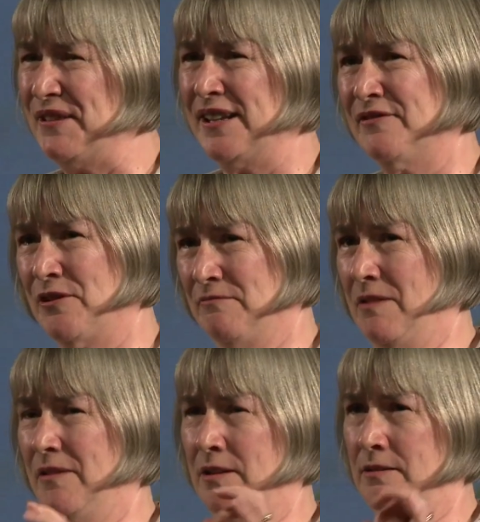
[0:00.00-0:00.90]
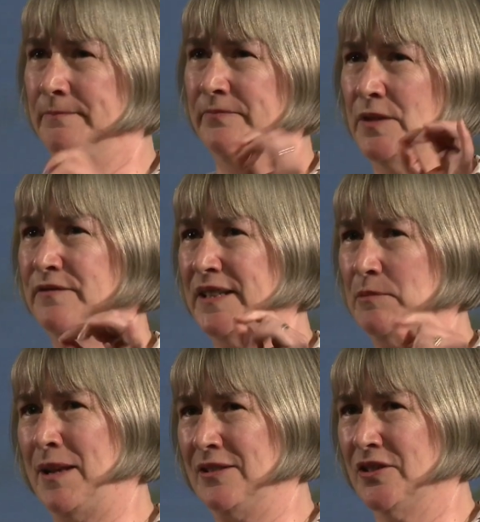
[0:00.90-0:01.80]
then I wrote, don't fade to
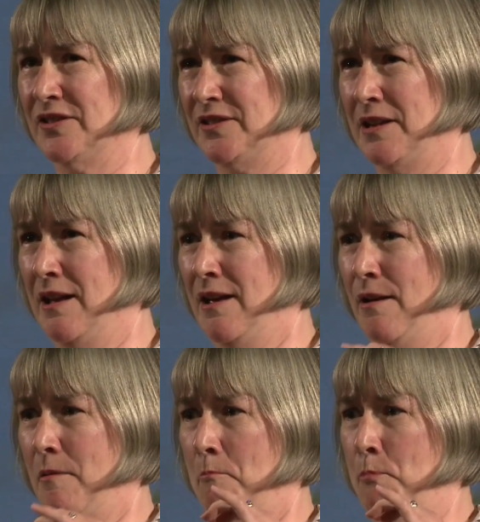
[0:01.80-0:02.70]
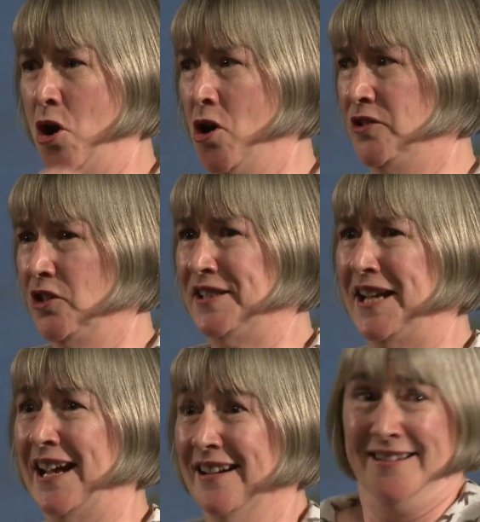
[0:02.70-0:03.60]
black, just birds
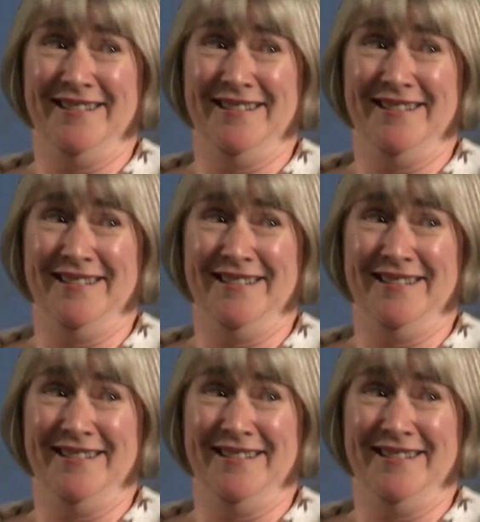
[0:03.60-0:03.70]
attack.